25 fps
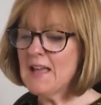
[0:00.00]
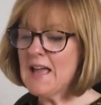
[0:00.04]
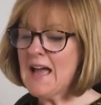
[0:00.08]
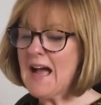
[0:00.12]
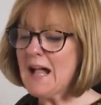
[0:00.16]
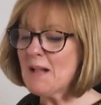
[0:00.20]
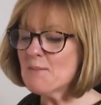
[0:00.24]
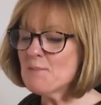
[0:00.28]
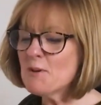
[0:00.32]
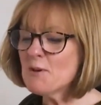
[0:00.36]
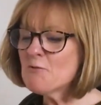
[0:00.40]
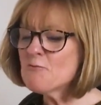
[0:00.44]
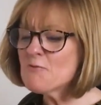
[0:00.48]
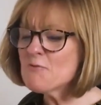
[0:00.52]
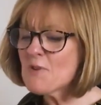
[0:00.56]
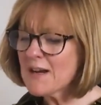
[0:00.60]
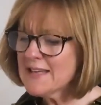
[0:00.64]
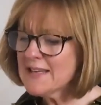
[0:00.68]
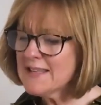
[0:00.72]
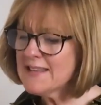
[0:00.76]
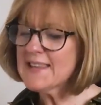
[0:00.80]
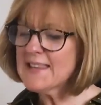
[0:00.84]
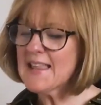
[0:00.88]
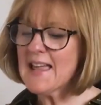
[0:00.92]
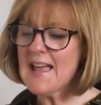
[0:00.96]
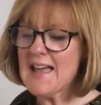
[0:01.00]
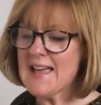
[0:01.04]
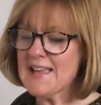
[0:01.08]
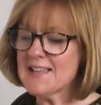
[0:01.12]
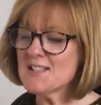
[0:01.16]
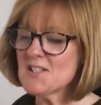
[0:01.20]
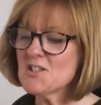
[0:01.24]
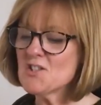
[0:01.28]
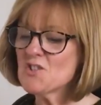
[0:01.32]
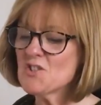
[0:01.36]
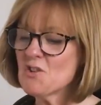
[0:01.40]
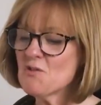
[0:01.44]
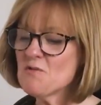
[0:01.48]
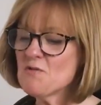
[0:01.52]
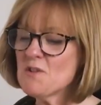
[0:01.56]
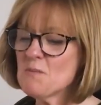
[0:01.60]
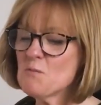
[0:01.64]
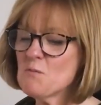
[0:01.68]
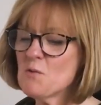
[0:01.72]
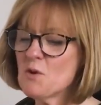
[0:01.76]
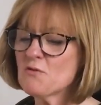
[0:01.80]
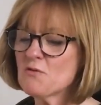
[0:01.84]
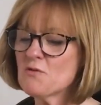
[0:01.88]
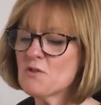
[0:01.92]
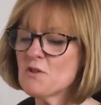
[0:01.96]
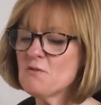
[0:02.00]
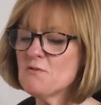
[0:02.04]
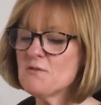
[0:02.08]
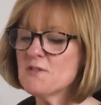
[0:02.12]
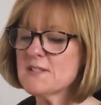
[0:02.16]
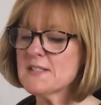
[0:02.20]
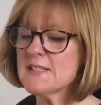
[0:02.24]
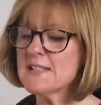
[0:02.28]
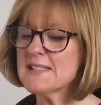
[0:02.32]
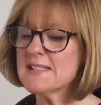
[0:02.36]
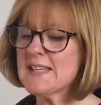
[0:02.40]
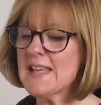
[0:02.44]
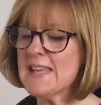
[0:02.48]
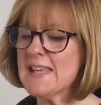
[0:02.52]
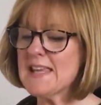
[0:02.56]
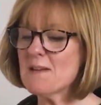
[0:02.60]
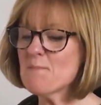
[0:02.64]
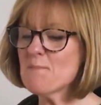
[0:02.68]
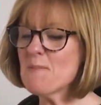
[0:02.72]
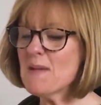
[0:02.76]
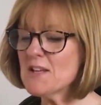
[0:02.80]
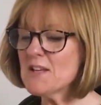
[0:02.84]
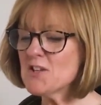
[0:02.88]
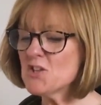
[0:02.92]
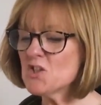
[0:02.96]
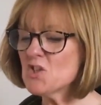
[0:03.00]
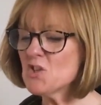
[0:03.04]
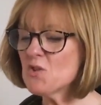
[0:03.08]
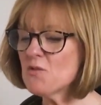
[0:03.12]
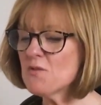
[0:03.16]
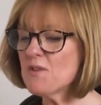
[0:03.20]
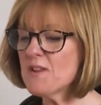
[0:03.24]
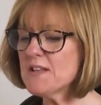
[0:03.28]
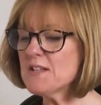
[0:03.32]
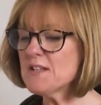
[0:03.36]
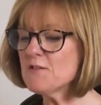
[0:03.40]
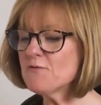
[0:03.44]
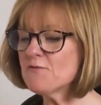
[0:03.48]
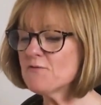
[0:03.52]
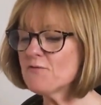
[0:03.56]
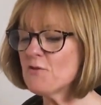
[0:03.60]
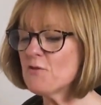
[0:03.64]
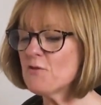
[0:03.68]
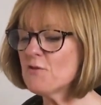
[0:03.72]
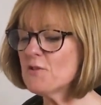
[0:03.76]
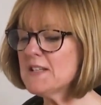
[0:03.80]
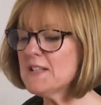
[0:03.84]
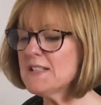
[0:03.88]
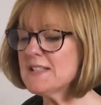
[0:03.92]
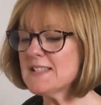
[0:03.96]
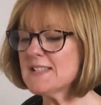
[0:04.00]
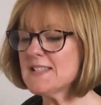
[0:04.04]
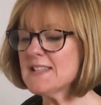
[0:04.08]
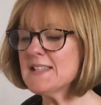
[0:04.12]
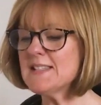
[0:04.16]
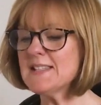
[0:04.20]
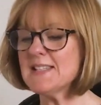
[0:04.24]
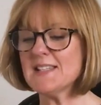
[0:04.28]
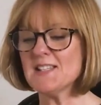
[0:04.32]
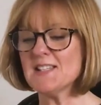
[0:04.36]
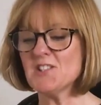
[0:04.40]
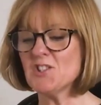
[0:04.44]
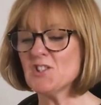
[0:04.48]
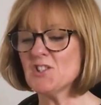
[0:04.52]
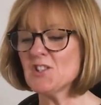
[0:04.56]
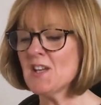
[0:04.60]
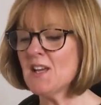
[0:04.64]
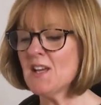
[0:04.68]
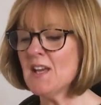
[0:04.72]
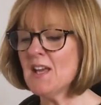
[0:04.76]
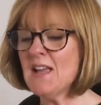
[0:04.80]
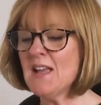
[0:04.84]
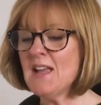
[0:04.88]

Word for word: I'll be right there to show them what roads to take, make sure they don't fall into the ditch.